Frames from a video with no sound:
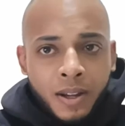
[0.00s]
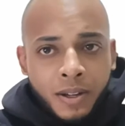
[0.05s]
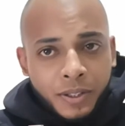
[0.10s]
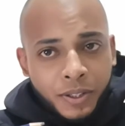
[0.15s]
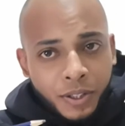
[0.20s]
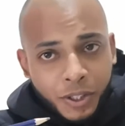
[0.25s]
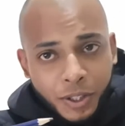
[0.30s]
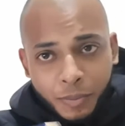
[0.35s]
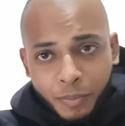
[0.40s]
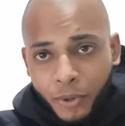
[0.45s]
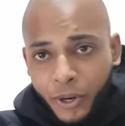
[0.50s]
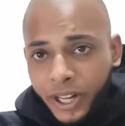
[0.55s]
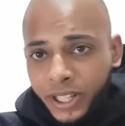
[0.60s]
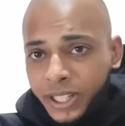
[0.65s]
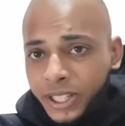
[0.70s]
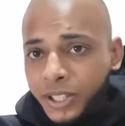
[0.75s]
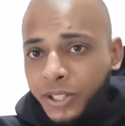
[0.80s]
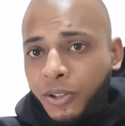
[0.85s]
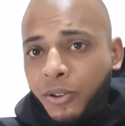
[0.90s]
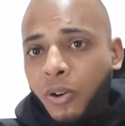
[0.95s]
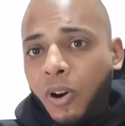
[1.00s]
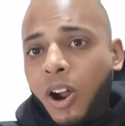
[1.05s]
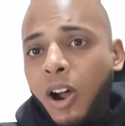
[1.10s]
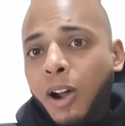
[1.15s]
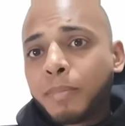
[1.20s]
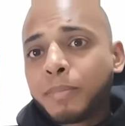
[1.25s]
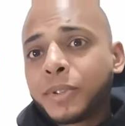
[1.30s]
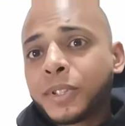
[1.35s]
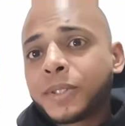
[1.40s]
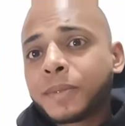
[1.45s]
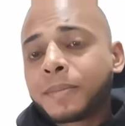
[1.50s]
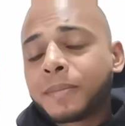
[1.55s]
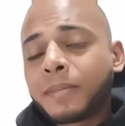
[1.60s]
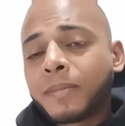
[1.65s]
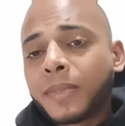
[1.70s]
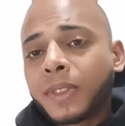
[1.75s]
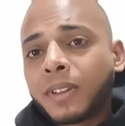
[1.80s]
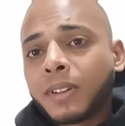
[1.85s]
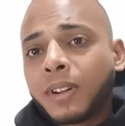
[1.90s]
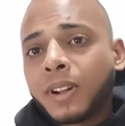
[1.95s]
to spray these crops,
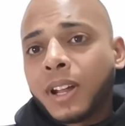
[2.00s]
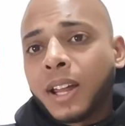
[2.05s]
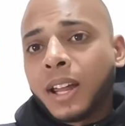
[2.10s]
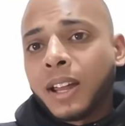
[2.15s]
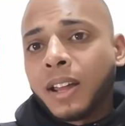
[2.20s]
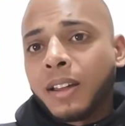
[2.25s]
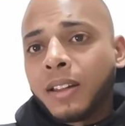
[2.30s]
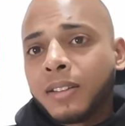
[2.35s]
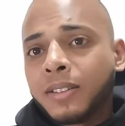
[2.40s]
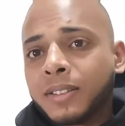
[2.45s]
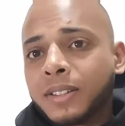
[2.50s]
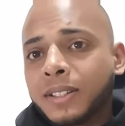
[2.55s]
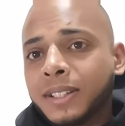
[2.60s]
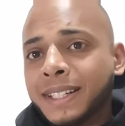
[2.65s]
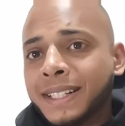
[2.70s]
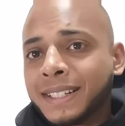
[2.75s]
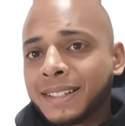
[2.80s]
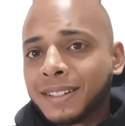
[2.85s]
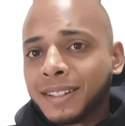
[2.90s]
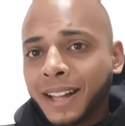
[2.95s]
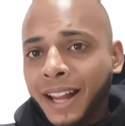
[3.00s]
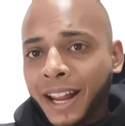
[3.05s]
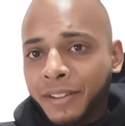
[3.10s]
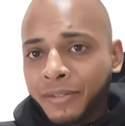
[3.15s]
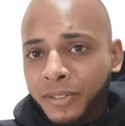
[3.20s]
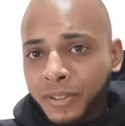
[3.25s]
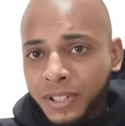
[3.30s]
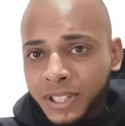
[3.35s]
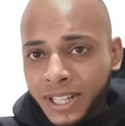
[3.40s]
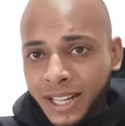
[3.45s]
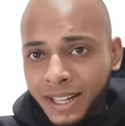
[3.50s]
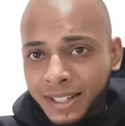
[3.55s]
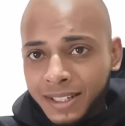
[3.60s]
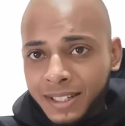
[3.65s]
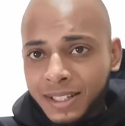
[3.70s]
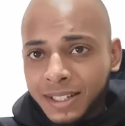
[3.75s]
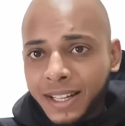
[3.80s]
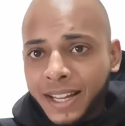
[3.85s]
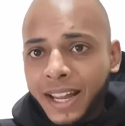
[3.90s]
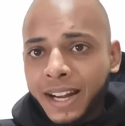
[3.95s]
and these
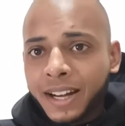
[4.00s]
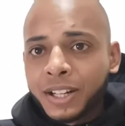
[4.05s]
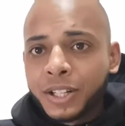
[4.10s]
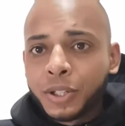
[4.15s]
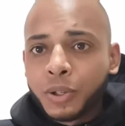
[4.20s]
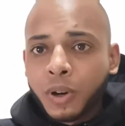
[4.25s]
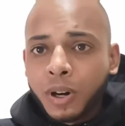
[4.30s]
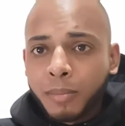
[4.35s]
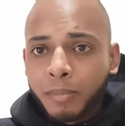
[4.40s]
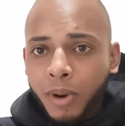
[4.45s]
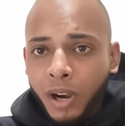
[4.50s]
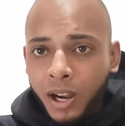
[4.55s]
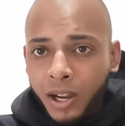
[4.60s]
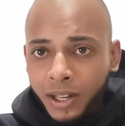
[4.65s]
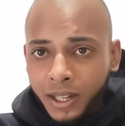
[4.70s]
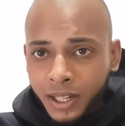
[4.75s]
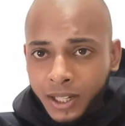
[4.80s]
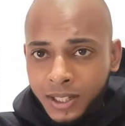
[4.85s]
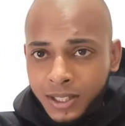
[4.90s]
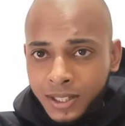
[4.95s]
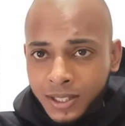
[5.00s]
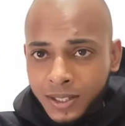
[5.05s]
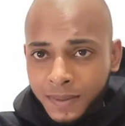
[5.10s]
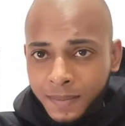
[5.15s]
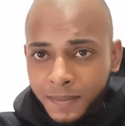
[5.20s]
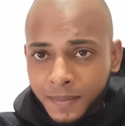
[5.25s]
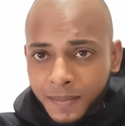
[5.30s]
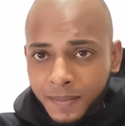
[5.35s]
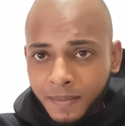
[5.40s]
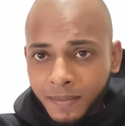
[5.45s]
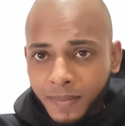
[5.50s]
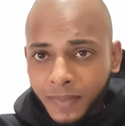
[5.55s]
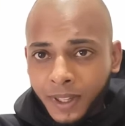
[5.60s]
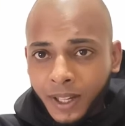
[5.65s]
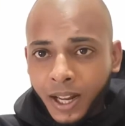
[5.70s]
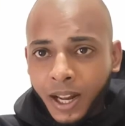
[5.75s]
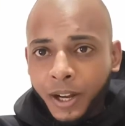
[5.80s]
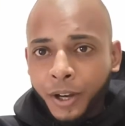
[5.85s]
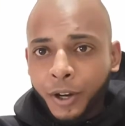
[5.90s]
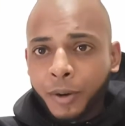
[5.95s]
glyphosates get into our bodies,
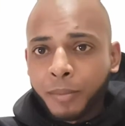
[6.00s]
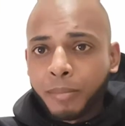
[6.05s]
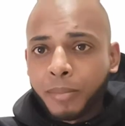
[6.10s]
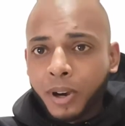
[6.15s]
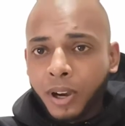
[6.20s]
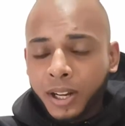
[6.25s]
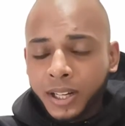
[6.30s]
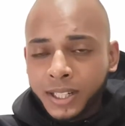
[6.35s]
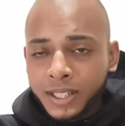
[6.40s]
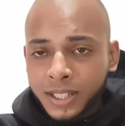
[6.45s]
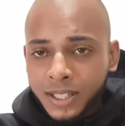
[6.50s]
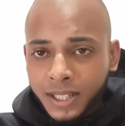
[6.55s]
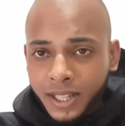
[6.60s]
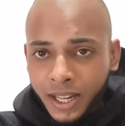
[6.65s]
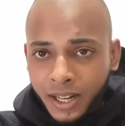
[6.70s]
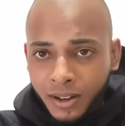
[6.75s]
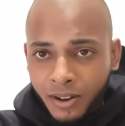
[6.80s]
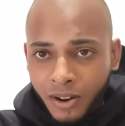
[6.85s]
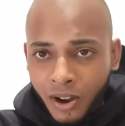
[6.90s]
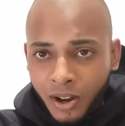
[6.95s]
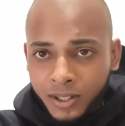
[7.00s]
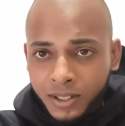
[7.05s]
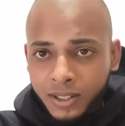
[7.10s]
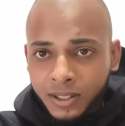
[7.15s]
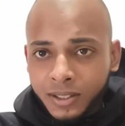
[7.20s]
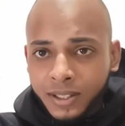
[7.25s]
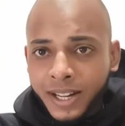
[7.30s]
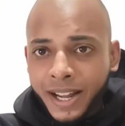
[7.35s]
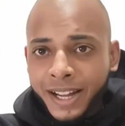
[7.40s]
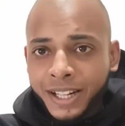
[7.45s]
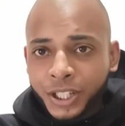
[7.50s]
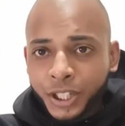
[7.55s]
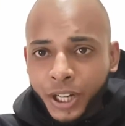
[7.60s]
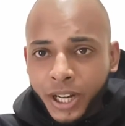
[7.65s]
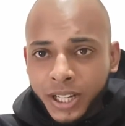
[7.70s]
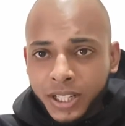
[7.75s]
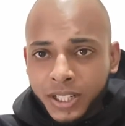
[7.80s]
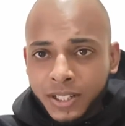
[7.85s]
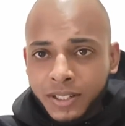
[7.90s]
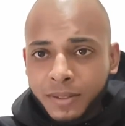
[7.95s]
and our bodies cannot
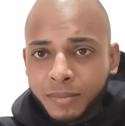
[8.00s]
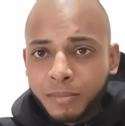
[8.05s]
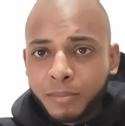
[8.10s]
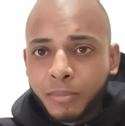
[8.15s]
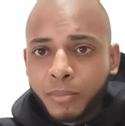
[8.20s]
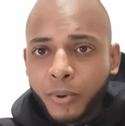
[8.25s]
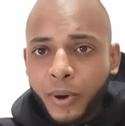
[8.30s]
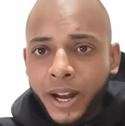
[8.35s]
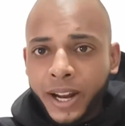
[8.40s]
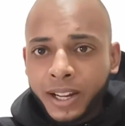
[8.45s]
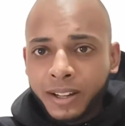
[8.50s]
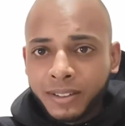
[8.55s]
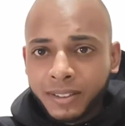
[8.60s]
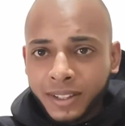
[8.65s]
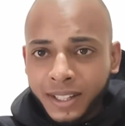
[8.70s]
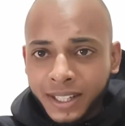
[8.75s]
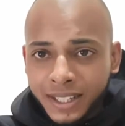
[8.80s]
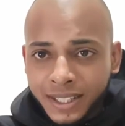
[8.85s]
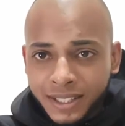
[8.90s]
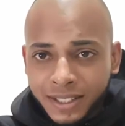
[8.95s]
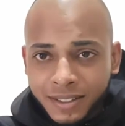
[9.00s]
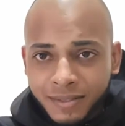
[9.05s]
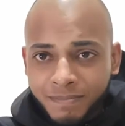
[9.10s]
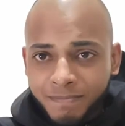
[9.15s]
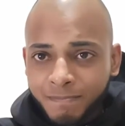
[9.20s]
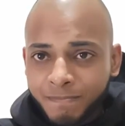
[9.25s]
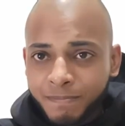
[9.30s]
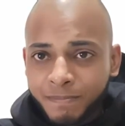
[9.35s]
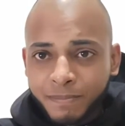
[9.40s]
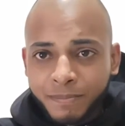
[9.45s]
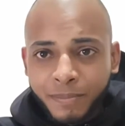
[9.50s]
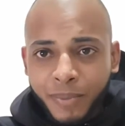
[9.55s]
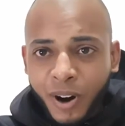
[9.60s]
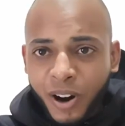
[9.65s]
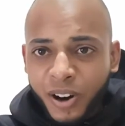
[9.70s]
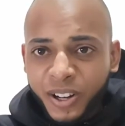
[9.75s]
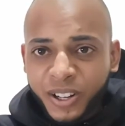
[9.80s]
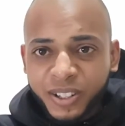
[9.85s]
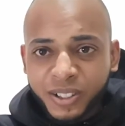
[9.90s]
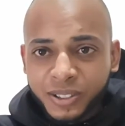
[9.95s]
digest, break these
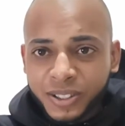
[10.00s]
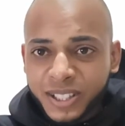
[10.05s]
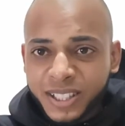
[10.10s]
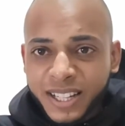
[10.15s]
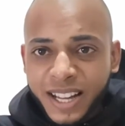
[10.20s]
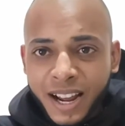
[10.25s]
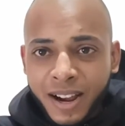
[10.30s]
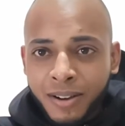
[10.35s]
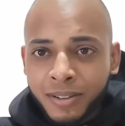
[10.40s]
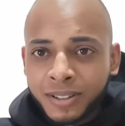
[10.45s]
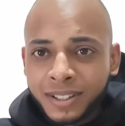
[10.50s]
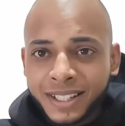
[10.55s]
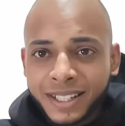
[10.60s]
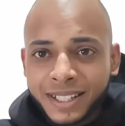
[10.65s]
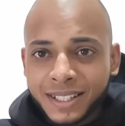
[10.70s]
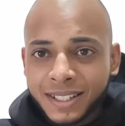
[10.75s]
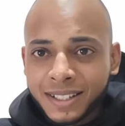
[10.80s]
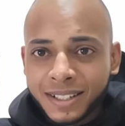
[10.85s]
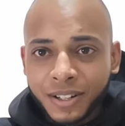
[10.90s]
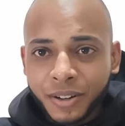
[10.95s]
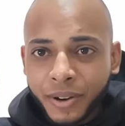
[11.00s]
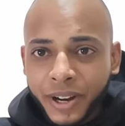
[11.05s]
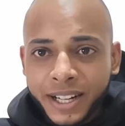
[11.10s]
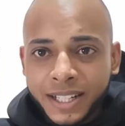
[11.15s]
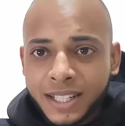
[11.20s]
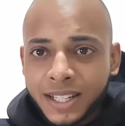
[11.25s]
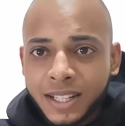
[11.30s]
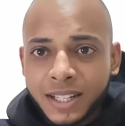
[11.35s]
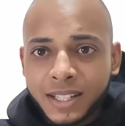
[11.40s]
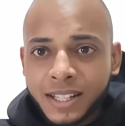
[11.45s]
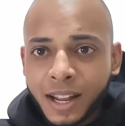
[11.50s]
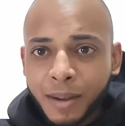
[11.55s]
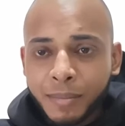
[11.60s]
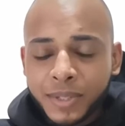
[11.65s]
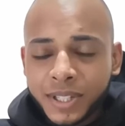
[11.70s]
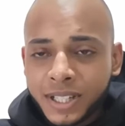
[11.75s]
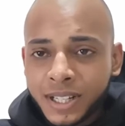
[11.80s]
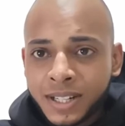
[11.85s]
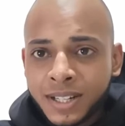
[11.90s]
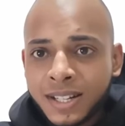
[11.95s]
particles down, this crazy
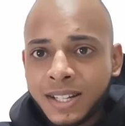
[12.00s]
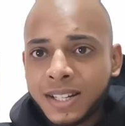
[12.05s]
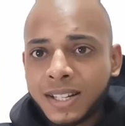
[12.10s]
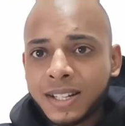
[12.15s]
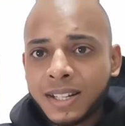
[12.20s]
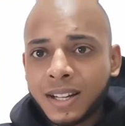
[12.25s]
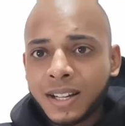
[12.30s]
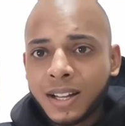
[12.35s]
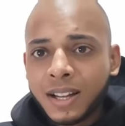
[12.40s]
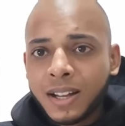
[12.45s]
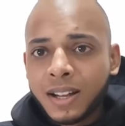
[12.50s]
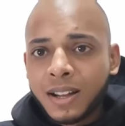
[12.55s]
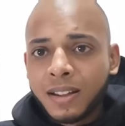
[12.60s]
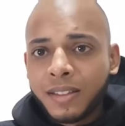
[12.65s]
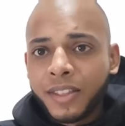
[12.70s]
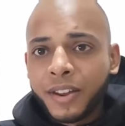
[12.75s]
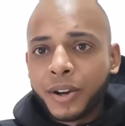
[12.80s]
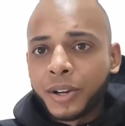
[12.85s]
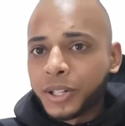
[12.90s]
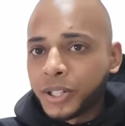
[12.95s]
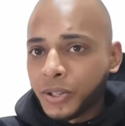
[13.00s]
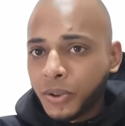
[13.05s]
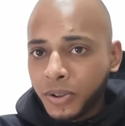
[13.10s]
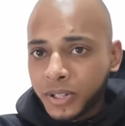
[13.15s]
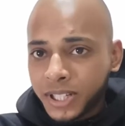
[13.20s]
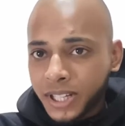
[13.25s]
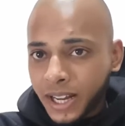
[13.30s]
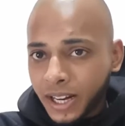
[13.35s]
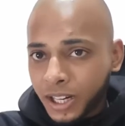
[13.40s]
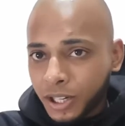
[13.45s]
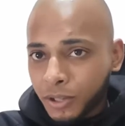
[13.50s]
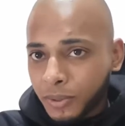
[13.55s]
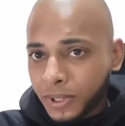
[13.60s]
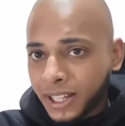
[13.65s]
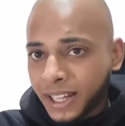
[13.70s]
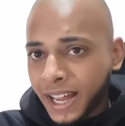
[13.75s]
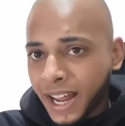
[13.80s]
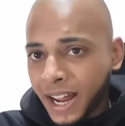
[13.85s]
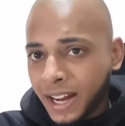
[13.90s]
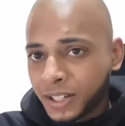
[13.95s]
substance. They're associated
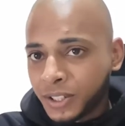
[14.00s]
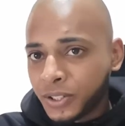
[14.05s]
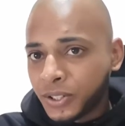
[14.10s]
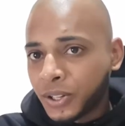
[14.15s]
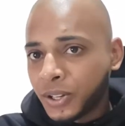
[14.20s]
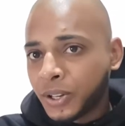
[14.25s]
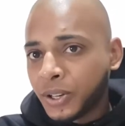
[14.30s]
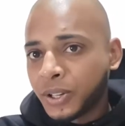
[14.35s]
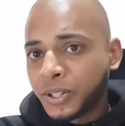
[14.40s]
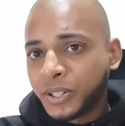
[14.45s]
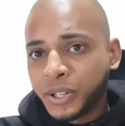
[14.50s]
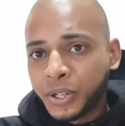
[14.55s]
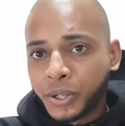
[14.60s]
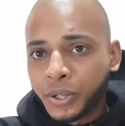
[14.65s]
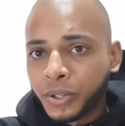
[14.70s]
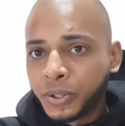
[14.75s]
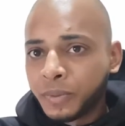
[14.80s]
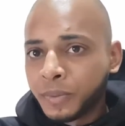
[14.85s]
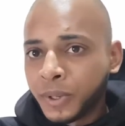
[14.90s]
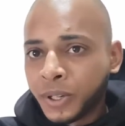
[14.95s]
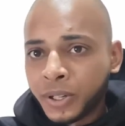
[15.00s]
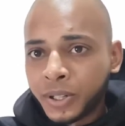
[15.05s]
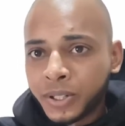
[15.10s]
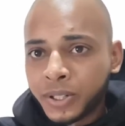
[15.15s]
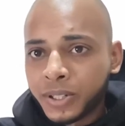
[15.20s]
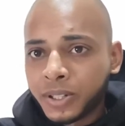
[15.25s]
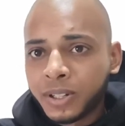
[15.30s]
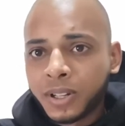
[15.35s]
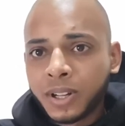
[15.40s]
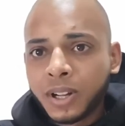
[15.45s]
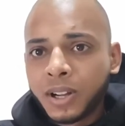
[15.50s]
with cancer, tumors,